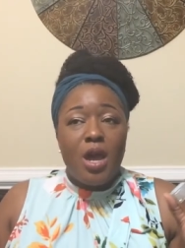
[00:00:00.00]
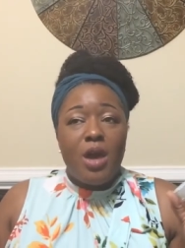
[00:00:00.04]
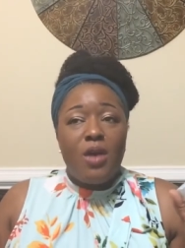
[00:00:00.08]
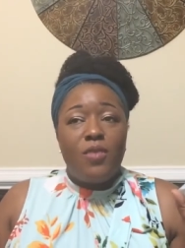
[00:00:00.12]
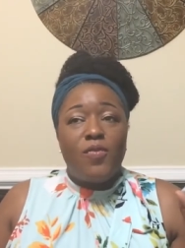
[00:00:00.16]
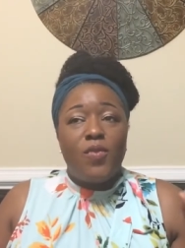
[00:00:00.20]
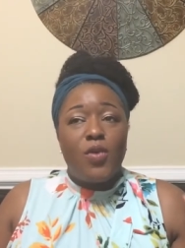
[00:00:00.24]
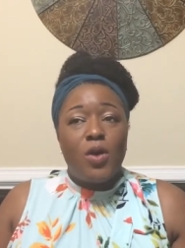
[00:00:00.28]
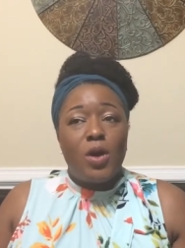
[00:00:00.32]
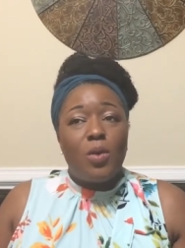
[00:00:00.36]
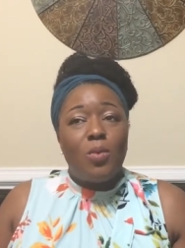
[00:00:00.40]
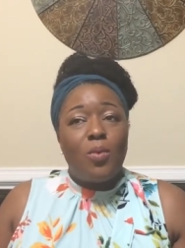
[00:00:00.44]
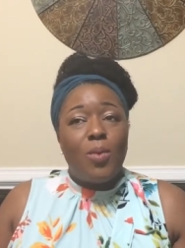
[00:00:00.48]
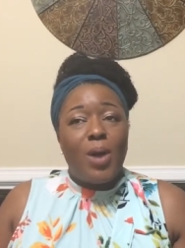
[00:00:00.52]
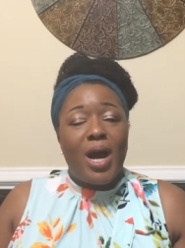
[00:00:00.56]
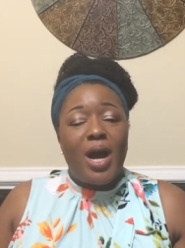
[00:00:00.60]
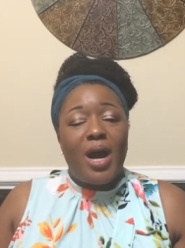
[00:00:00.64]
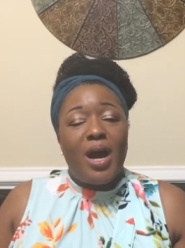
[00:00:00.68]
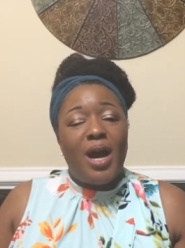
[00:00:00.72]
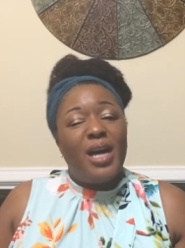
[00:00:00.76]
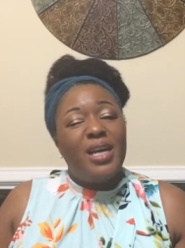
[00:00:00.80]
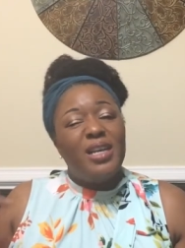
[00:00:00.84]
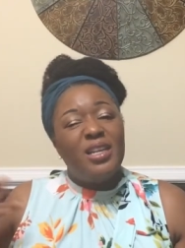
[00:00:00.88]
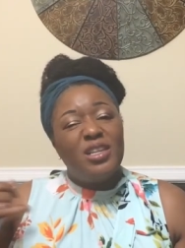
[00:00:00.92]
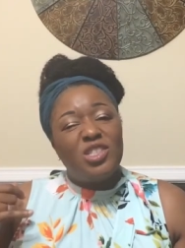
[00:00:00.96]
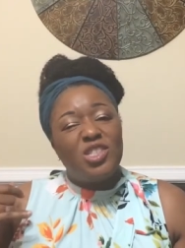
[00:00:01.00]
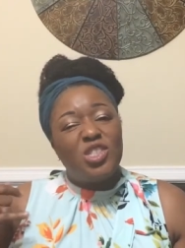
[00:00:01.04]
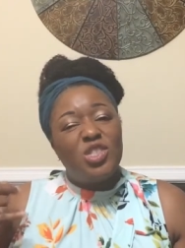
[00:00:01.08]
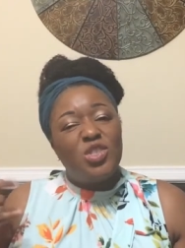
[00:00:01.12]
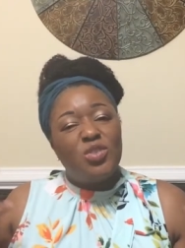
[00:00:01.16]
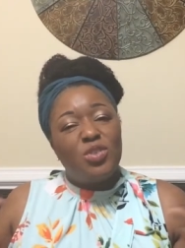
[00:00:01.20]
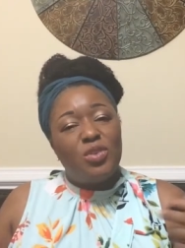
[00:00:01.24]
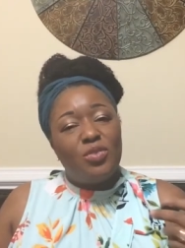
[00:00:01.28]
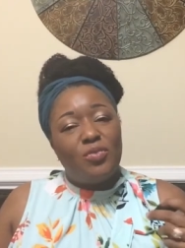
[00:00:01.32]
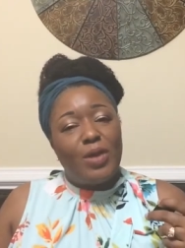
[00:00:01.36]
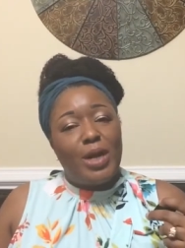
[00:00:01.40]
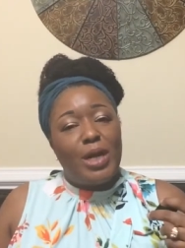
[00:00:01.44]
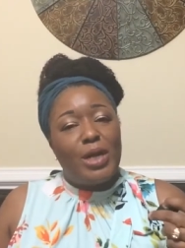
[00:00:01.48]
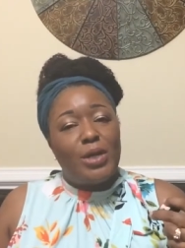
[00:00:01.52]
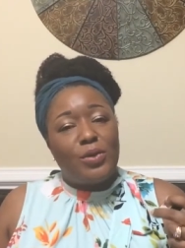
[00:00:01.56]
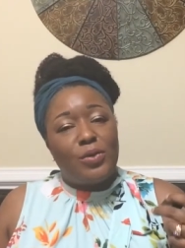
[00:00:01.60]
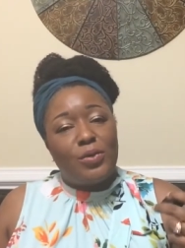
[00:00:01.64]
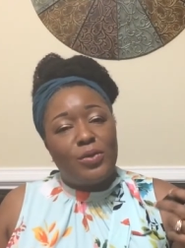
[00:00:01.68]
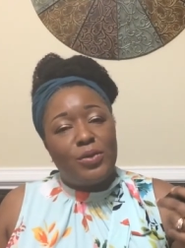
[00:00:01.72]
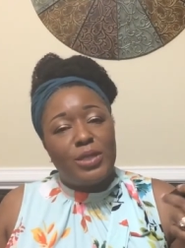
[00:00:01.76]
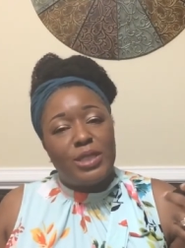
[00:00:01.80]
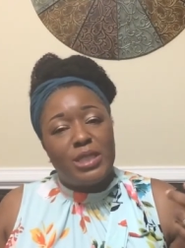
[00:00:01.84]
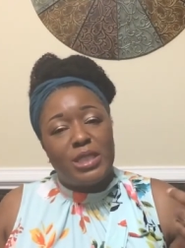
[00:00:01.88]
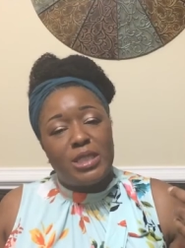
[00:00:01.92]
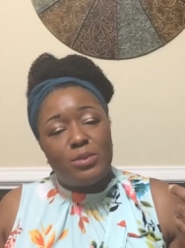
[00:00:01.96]
For a while, I used to do it around
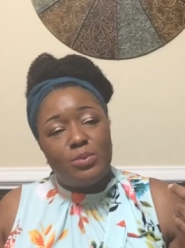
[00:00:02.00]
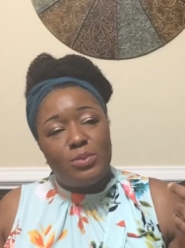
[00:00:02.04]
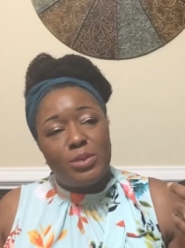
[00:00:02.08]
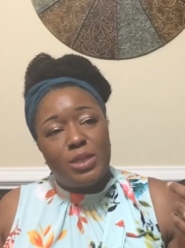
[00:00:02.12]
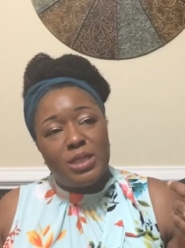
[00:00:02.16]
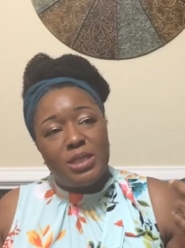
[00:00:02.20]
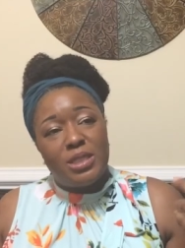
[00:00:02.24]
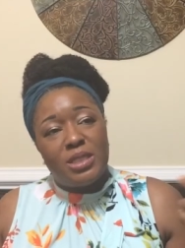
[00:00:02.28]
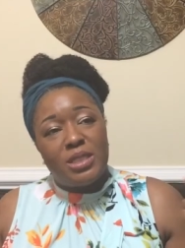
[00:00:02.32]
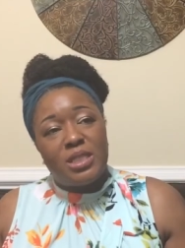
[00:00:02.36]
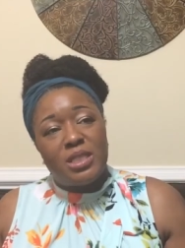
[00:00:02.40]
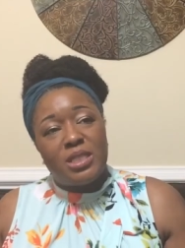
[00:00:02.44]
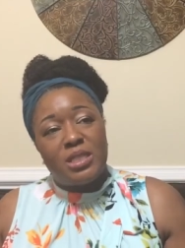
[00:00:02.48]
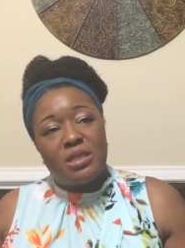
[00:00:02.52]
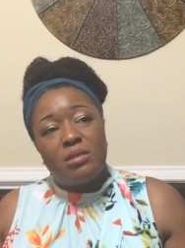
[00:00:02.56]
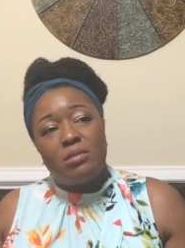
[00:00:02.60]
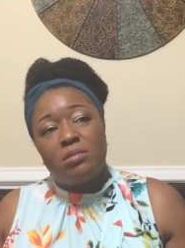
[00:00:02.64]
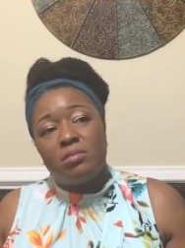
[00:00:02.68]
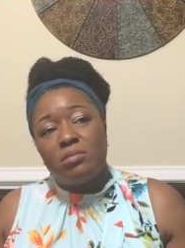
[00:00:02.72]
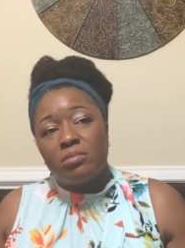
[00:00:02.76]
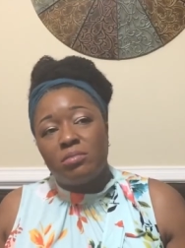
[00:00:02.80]
Christmas,